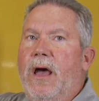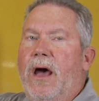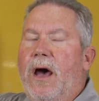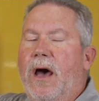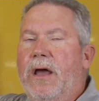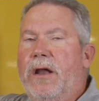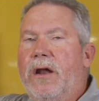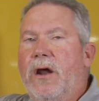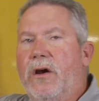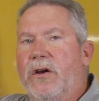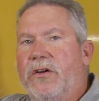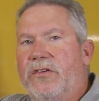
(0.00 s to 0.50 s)

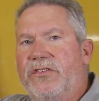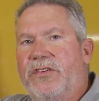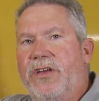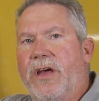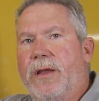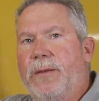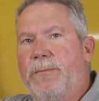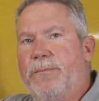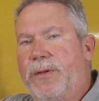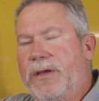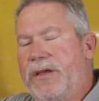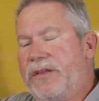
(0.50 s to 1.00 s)
On our
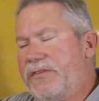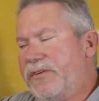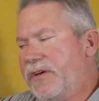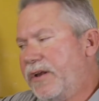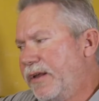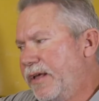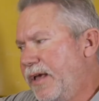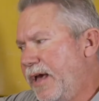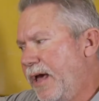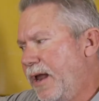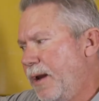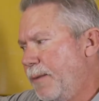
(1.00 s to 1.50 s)
side plates on
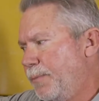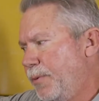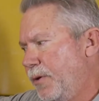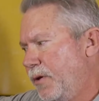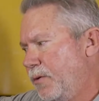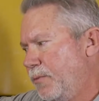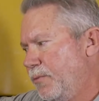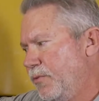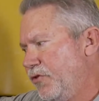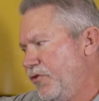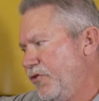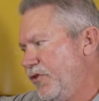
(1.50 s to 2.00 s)

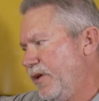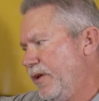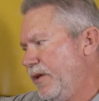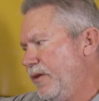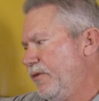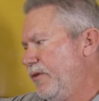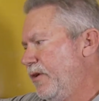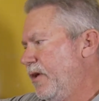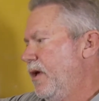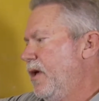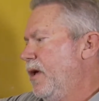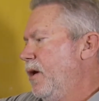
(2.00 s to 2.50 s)
Caterpillar
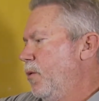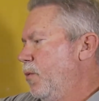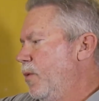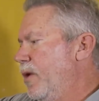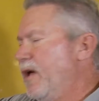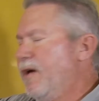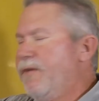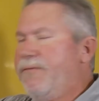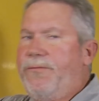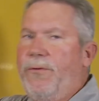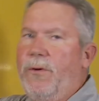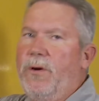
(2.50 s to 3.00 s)
machines, we
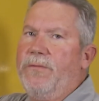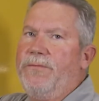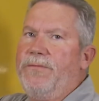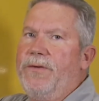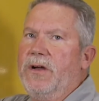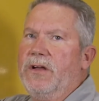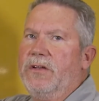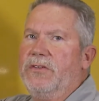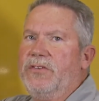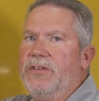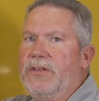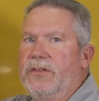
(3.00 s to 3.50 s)
have four
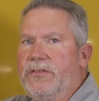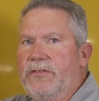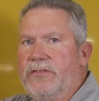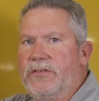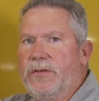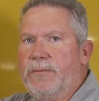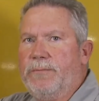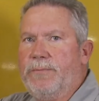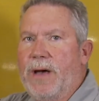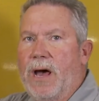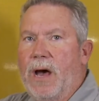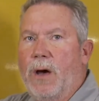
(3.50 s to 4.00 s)
functions,
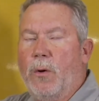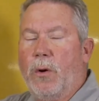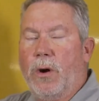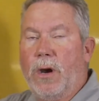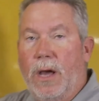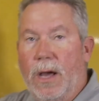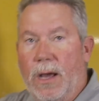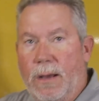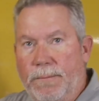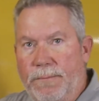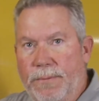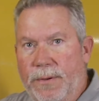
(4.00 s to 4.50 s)
power
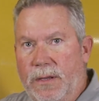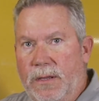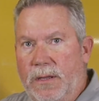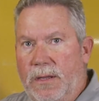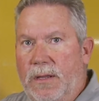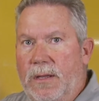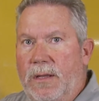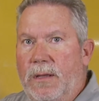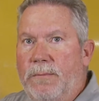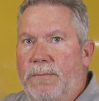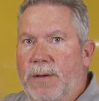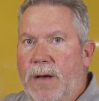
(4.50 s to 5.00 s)
up,
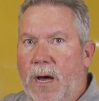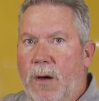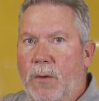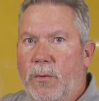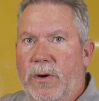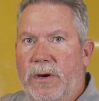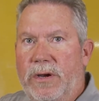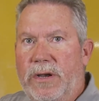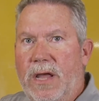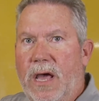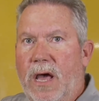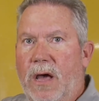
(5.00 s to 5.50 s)

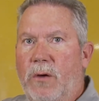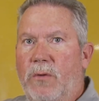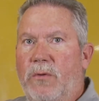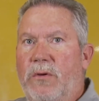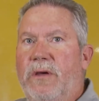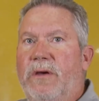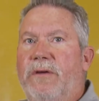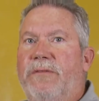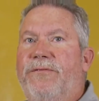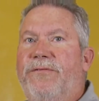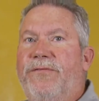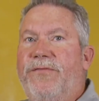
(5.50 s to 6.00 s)
power
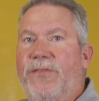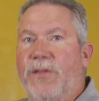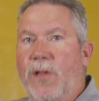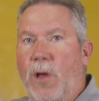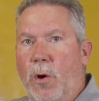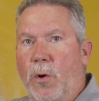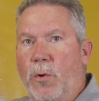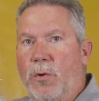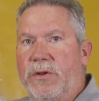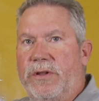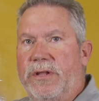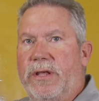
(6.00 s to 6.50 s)
down,
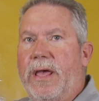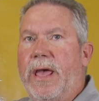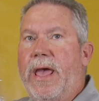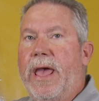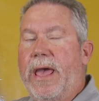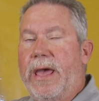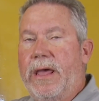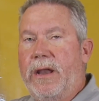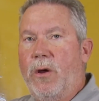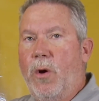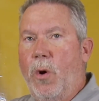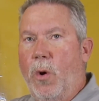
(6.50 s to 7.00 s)
float,
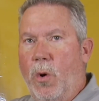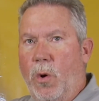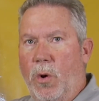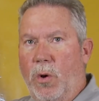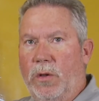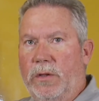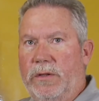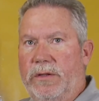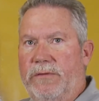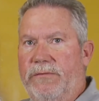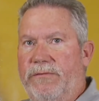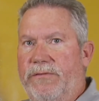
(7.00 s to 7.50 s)
and
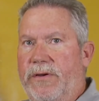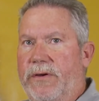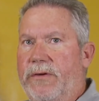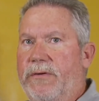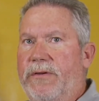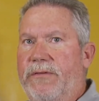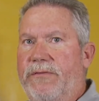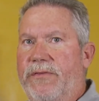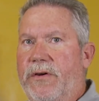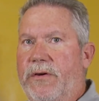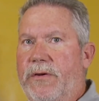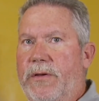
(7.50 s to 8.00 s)
hold.
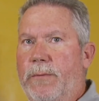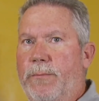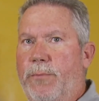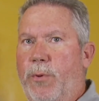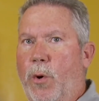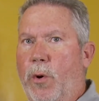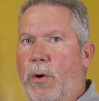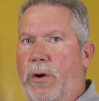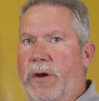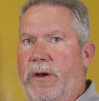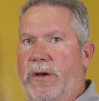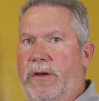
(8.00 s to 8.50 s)
Very, very
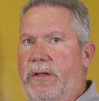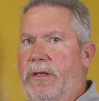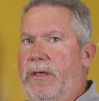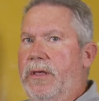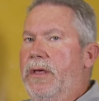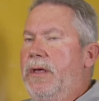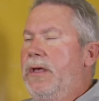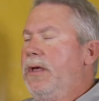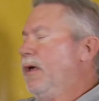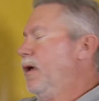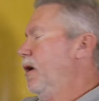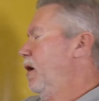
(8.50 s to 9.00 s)
important.
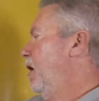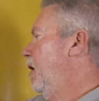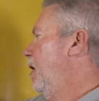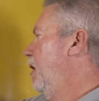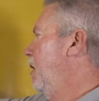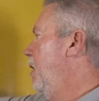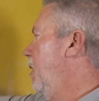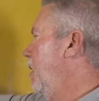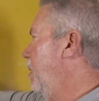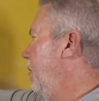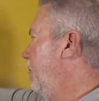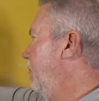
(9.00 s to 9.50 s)

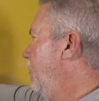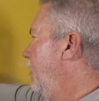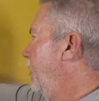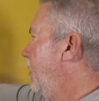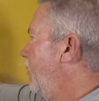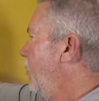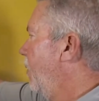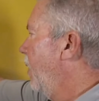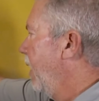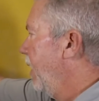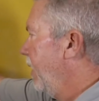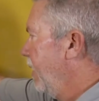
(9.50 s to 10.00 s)
Um,
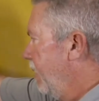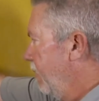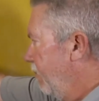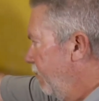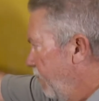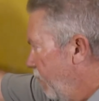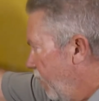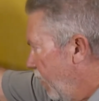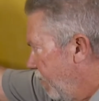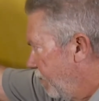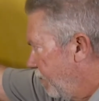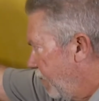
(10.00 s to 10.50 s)
right,
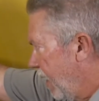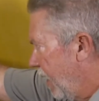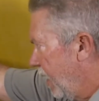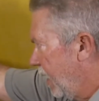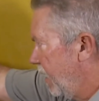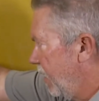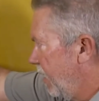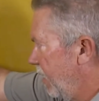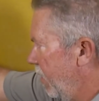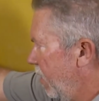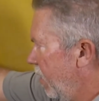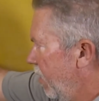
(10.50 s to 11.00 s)
right back
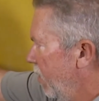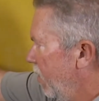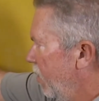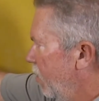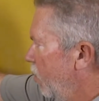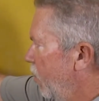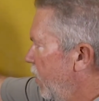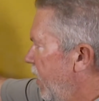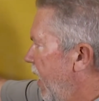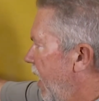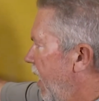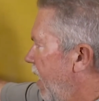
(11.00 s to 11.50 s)
here,
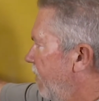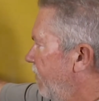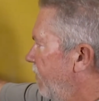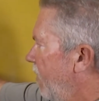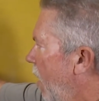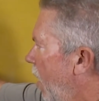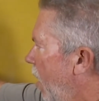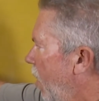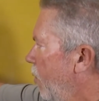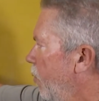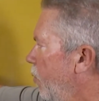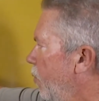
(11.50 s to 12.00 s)
we have
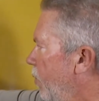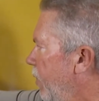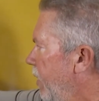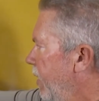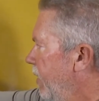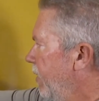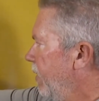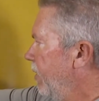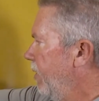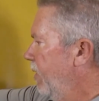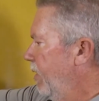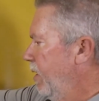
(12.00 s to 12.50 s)
our
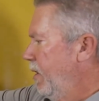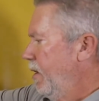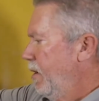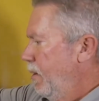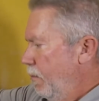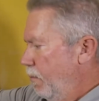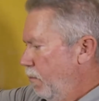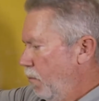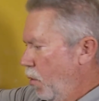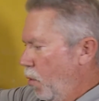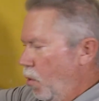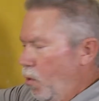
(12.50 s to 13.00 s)
rear
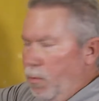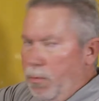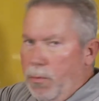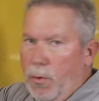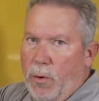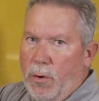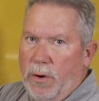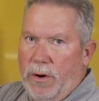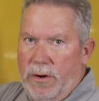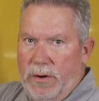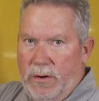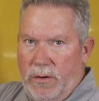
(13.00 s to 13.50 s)

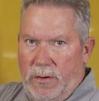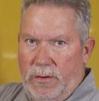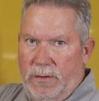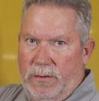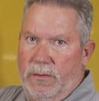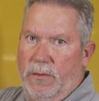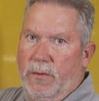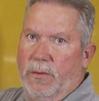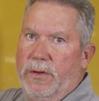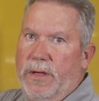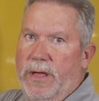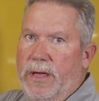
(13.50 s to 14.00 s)
mold-board.
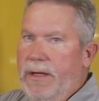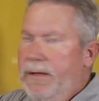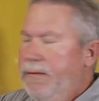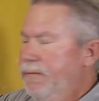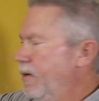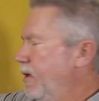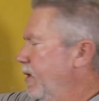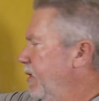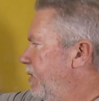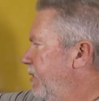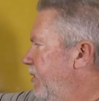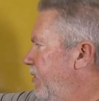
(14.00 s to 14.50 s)
okay?
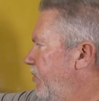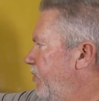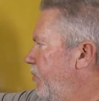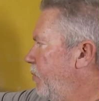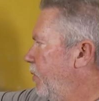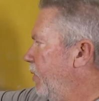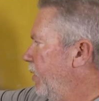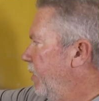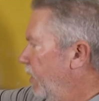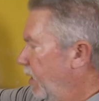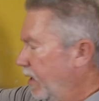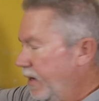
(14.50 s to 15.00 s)
This,
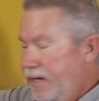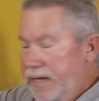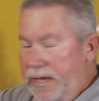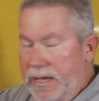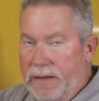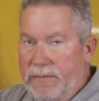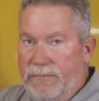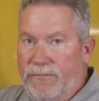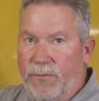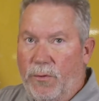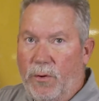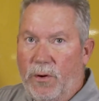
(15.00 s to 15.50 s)

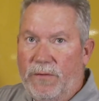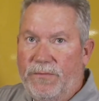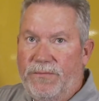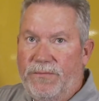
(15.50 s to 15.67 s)
again, four